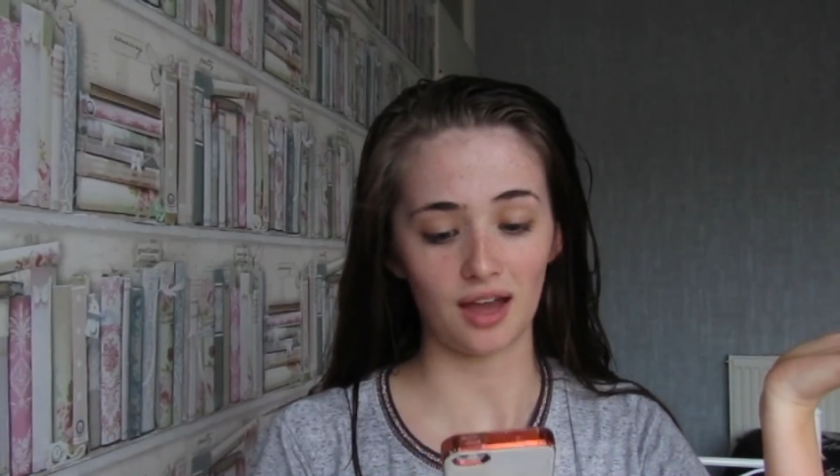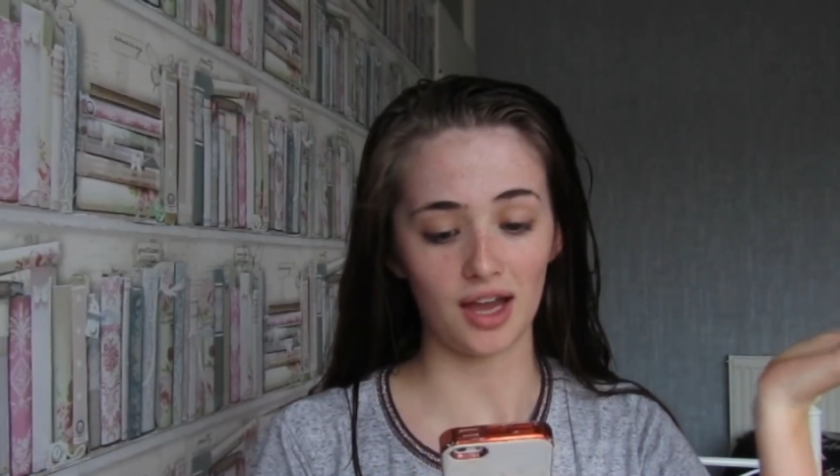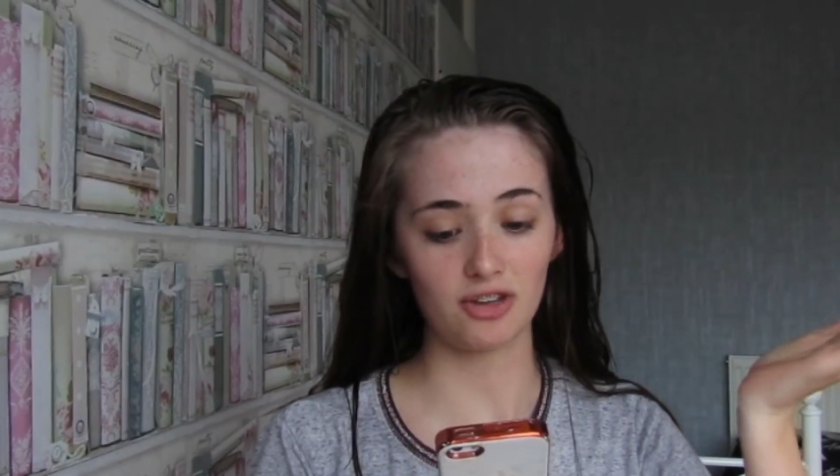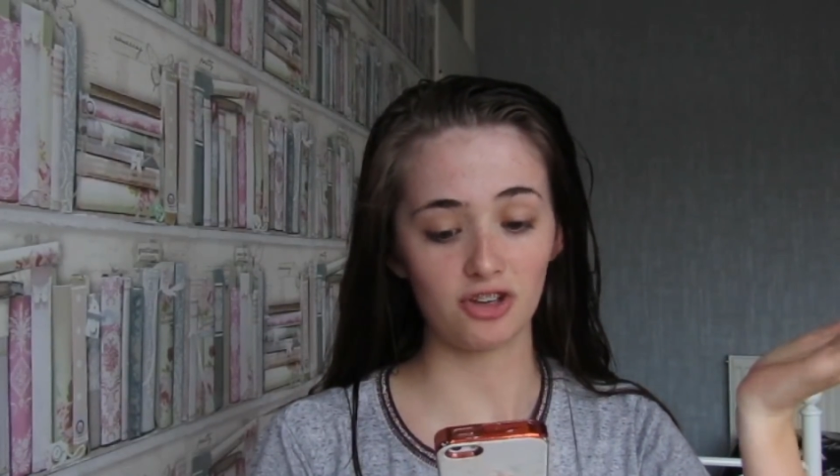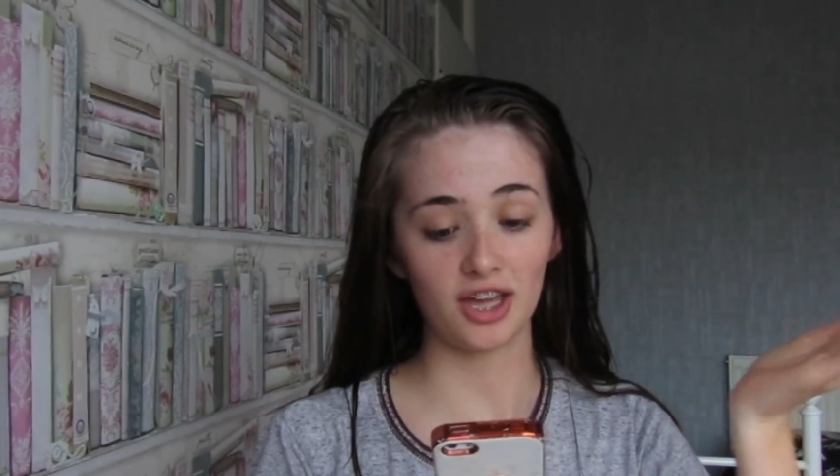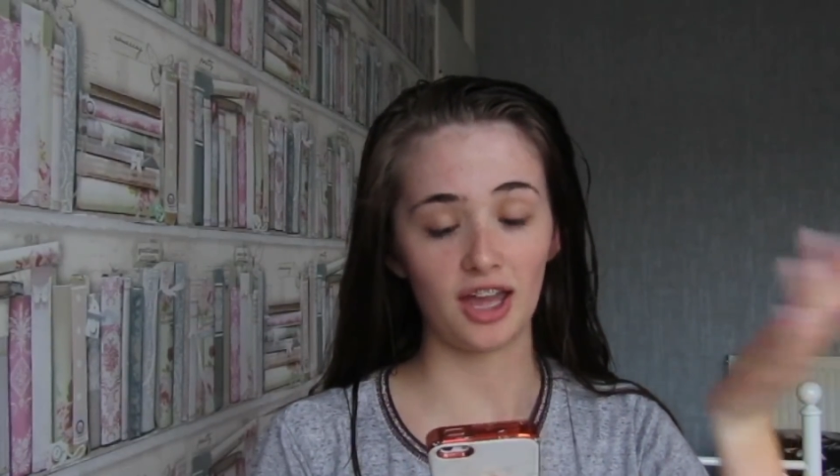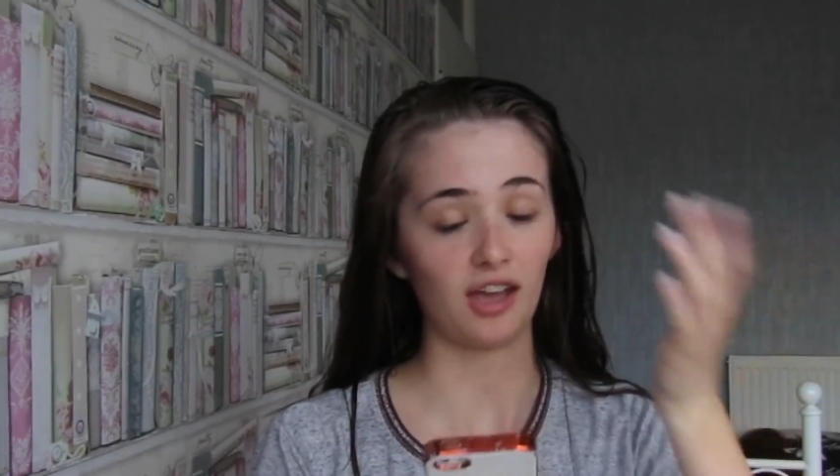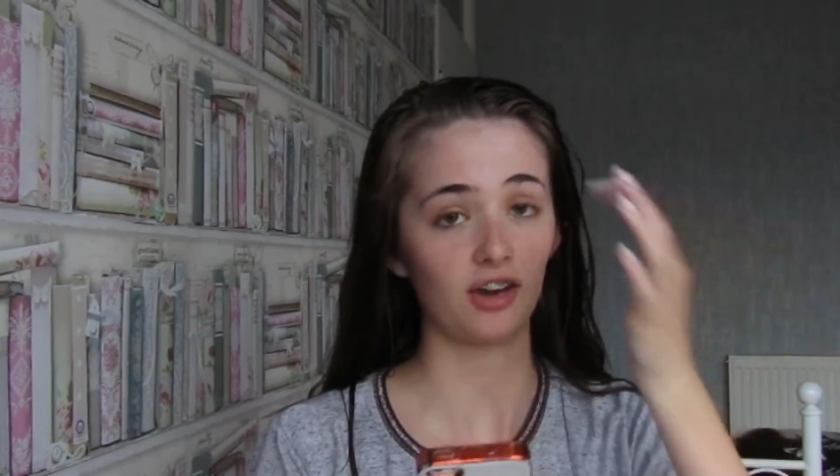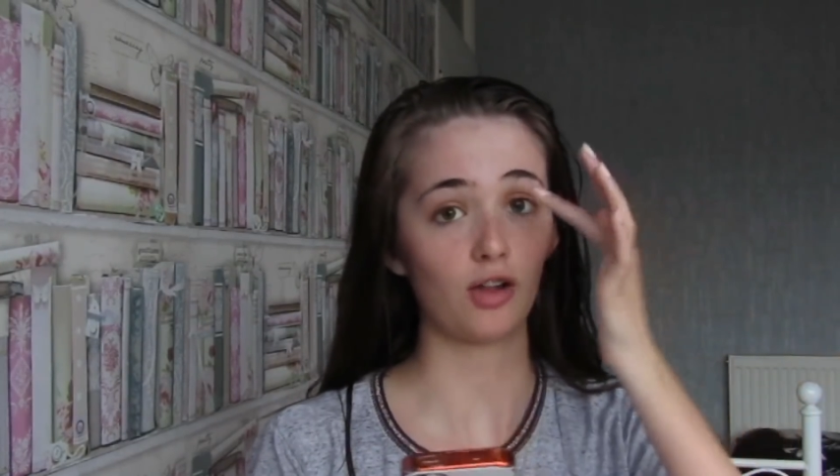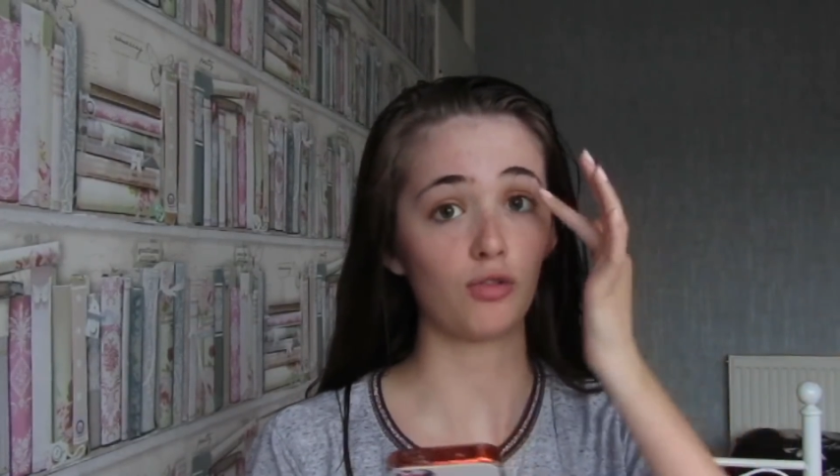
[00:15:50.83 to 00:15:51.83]
I actually
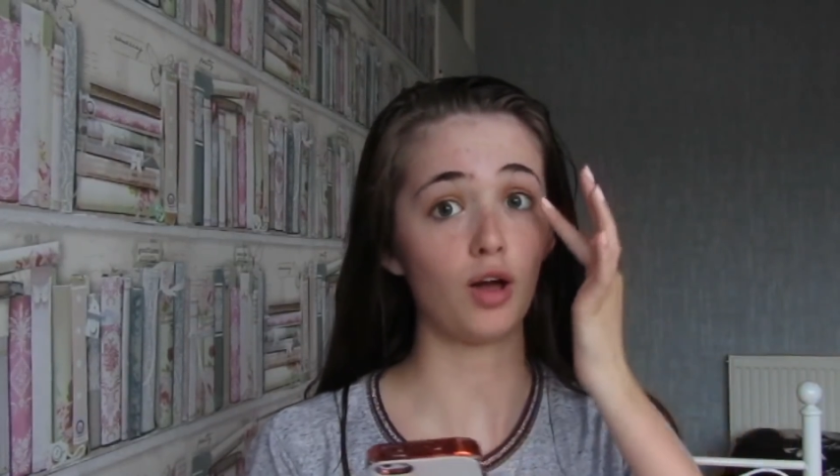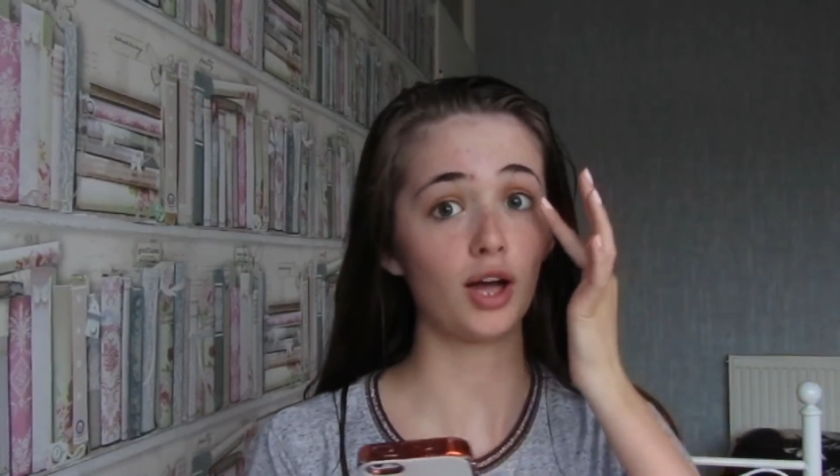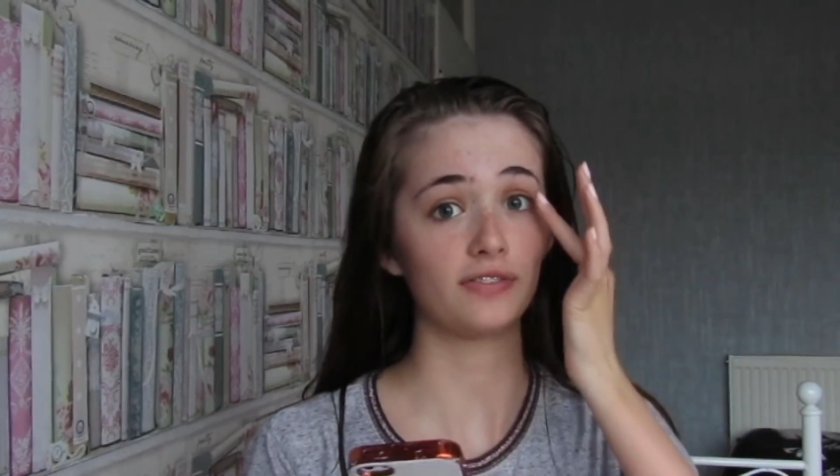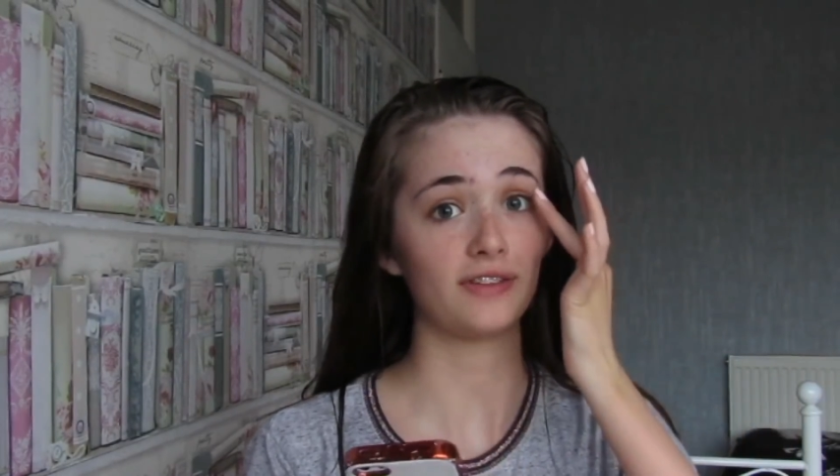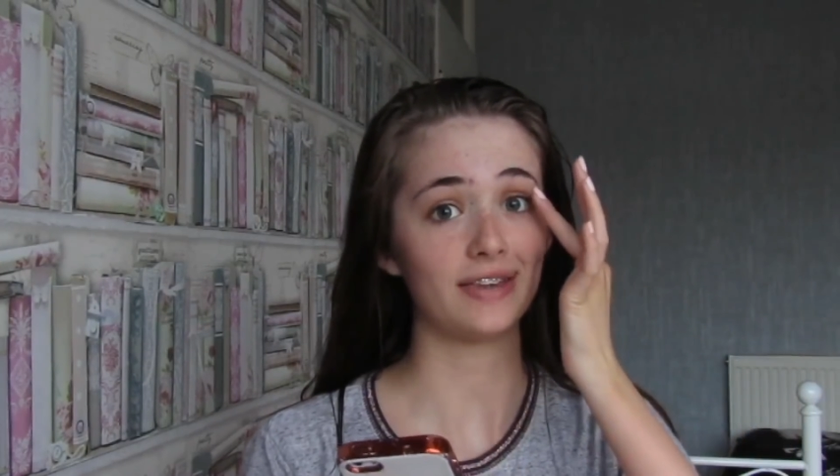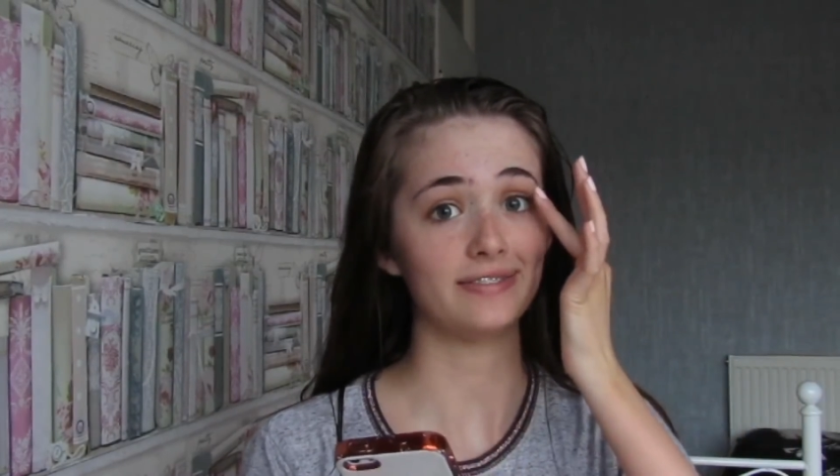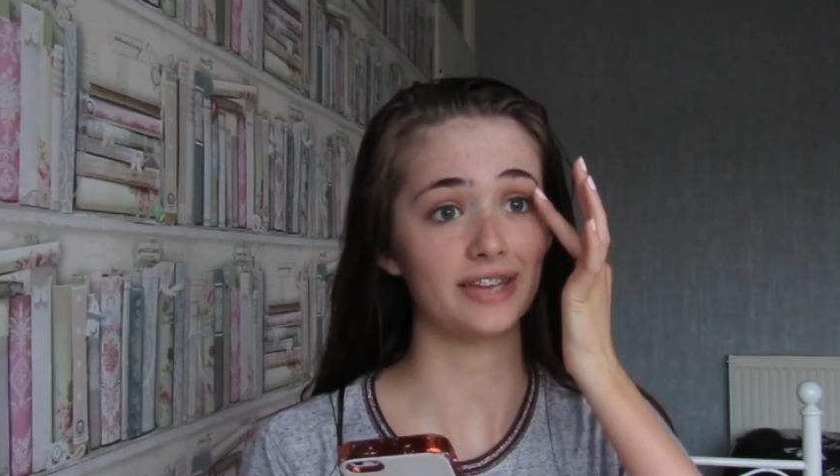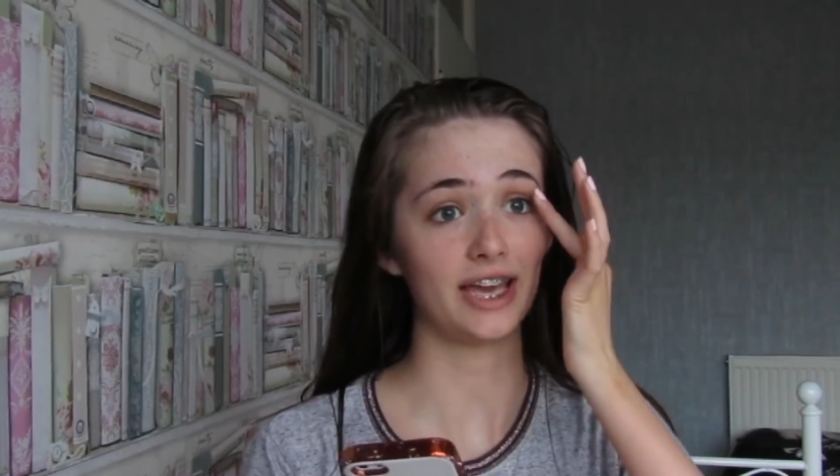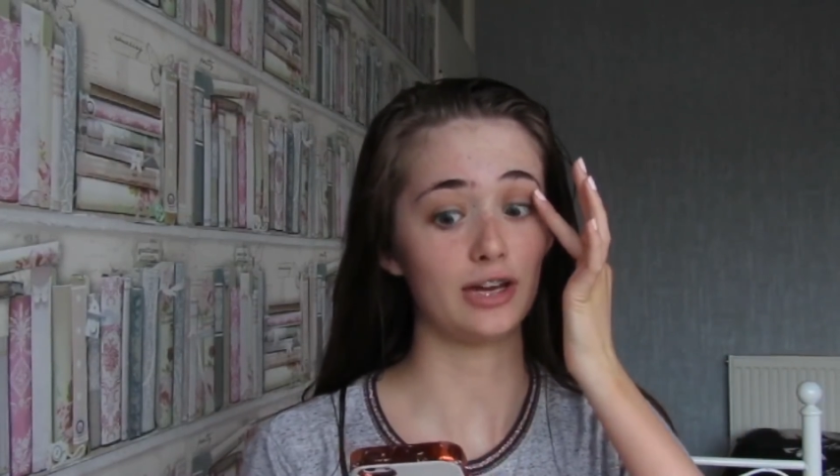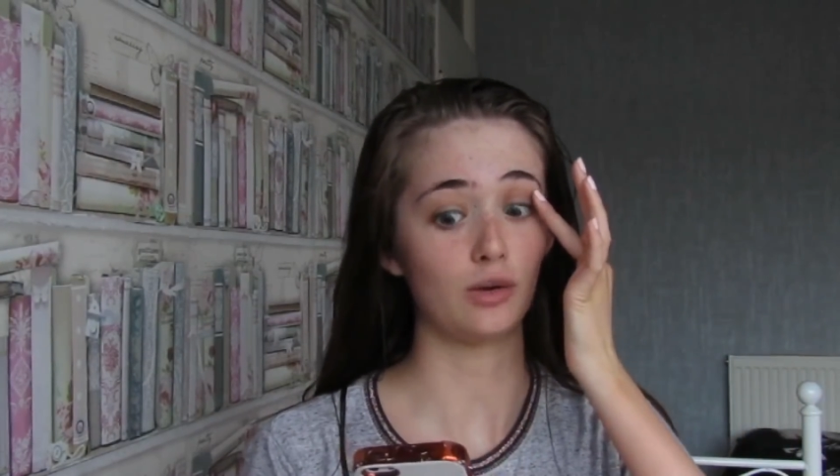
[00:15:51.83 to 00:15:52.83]
gained a lot of fans
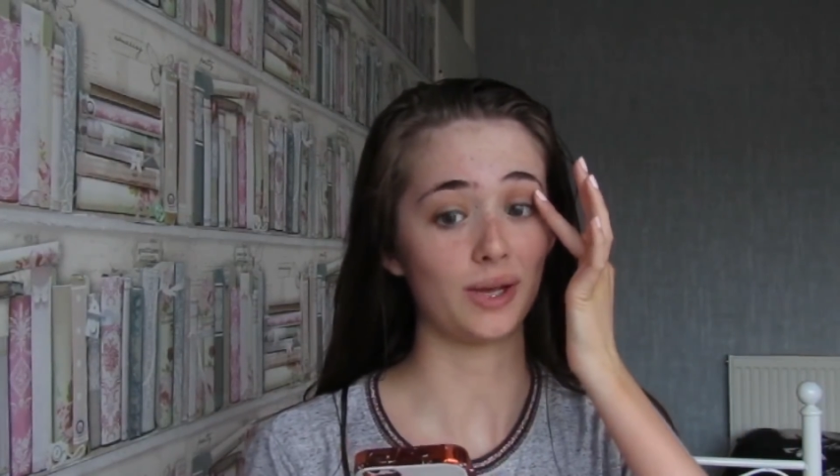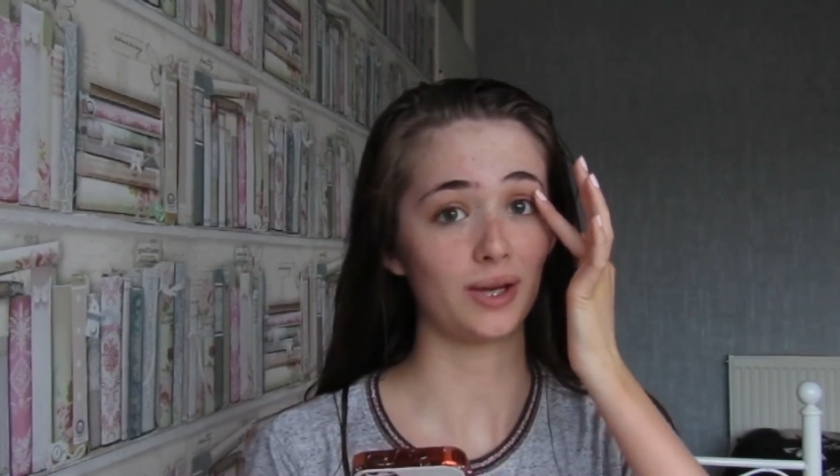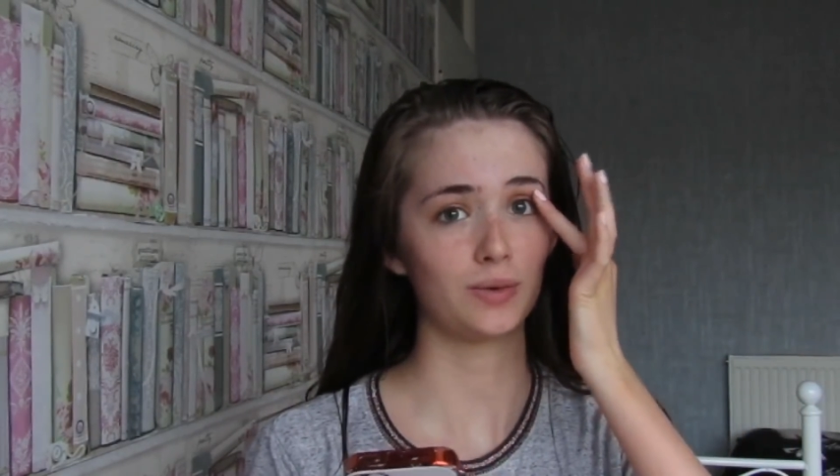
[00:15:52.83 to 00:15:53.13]
in a week,